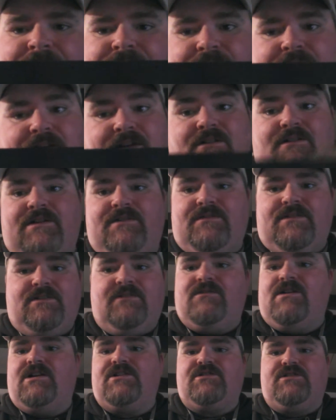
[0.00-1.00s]
even the
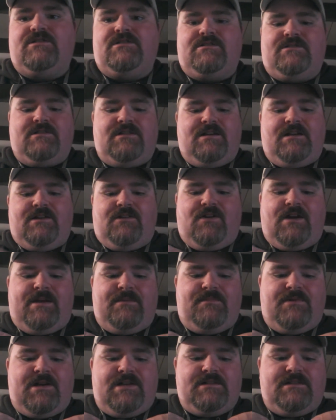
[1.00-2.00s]
Russia's
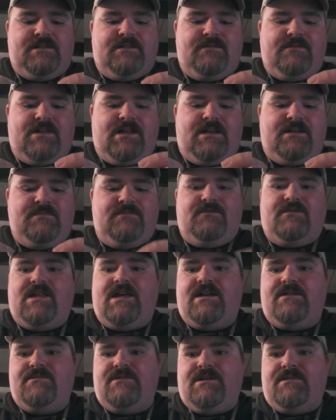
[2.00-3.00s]
great president,
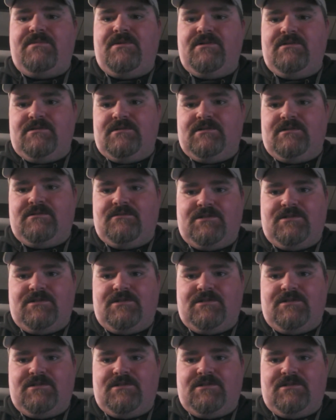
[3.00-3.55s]
Vladimir Putin,